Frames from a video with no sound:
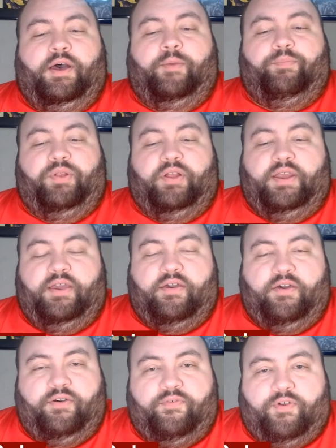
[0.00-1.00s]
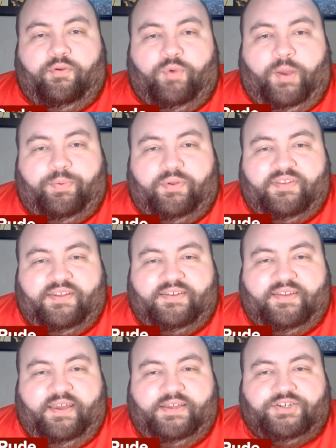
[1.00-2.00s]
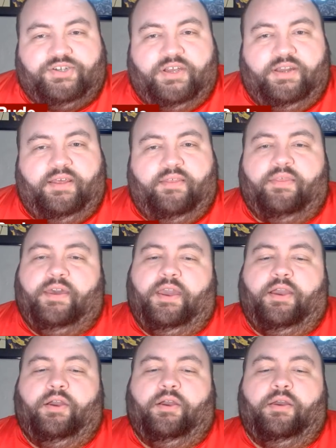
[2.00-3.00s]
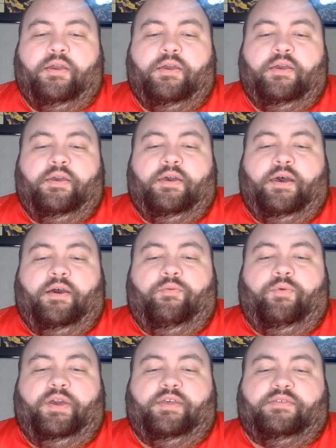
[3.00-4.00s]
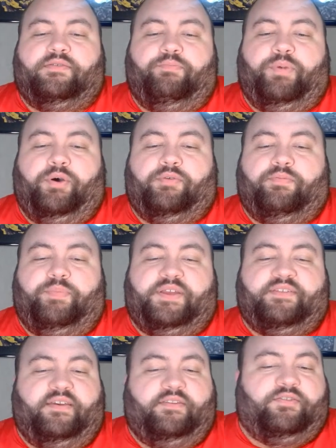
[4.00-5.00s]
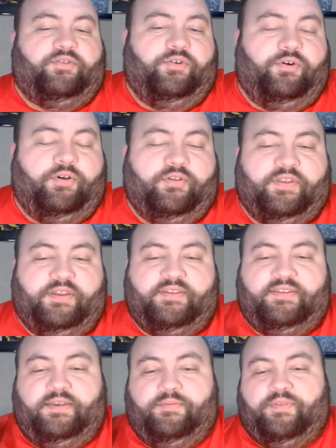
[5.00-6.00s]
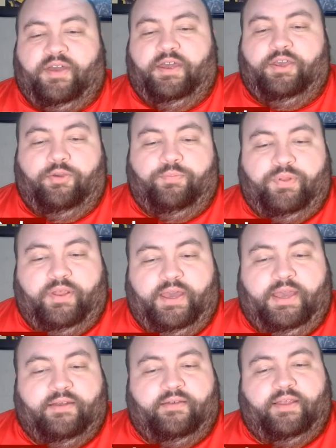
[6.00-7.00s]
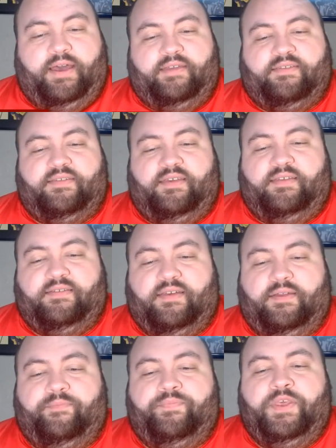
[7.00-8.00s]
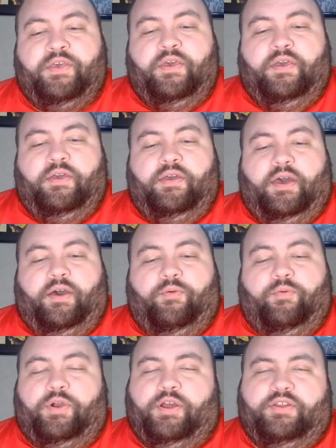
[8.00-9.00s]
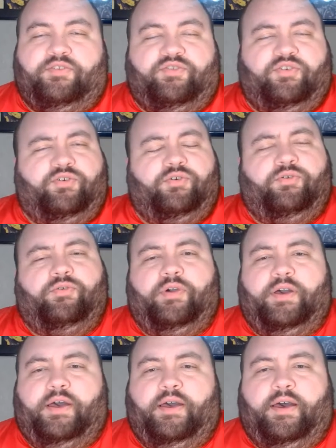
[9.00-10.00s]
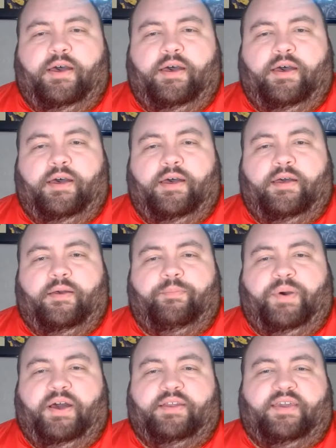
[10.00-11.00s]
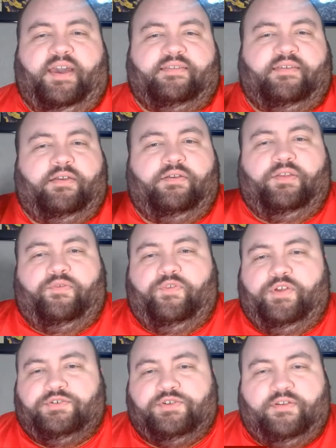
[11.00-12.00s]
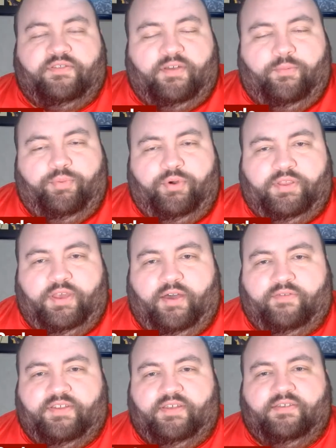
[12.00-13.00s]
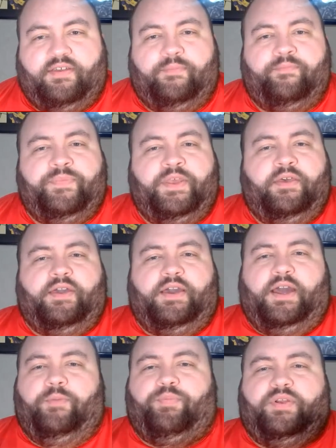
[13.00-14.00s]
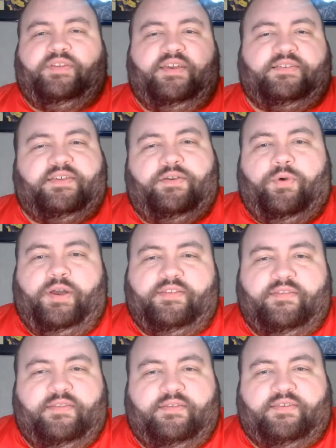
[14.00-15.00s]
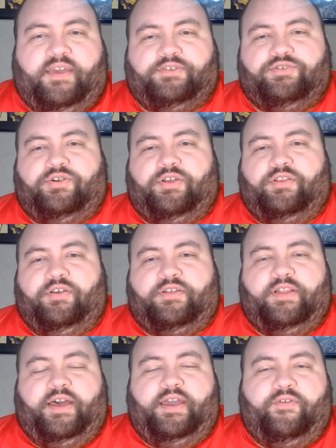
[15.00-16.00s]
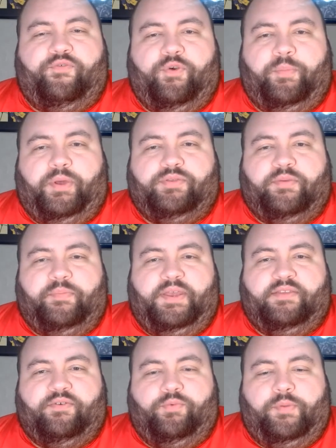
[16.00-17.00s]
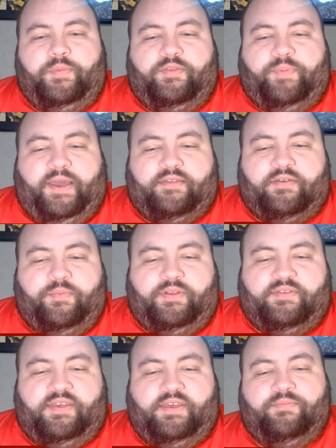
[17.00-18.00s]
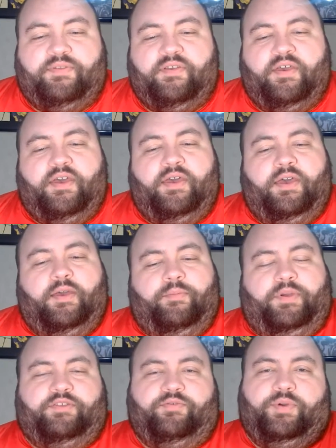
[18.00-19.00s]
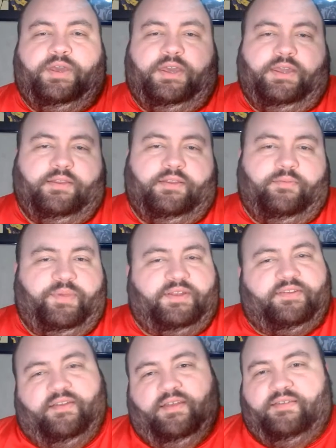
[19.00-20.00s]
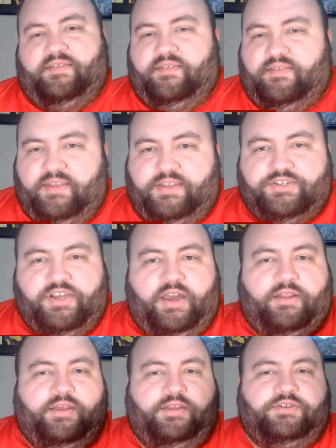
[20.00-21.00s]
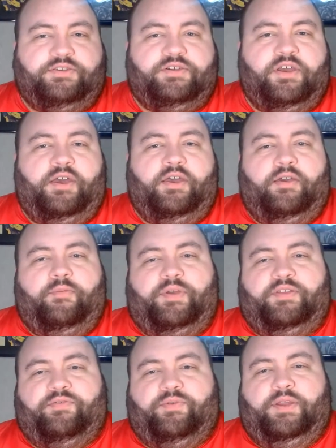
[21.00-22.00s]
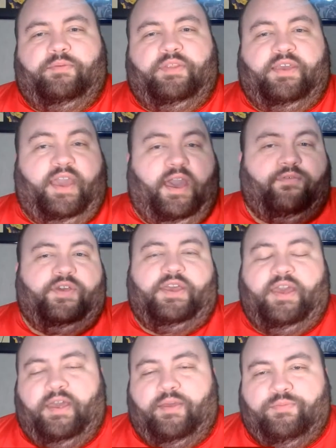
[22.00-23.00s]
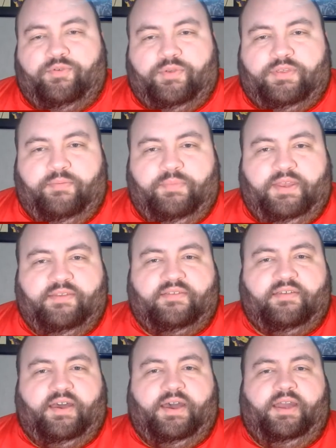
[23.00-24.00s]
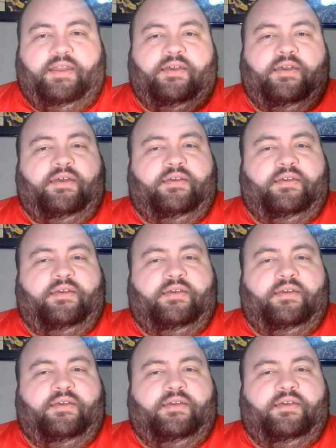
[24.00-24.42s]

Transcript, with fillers: uh, plenty of representation there uh, with both Big Ten schools and teams IU played last season. Uh, we're going to do a podcast here in the future at some point in the offseason, kind of predicting what the schedule could look like for both the men's and women's basketball teams between the Big Ten ACC Challenge, between the Gavitt games with the men's side,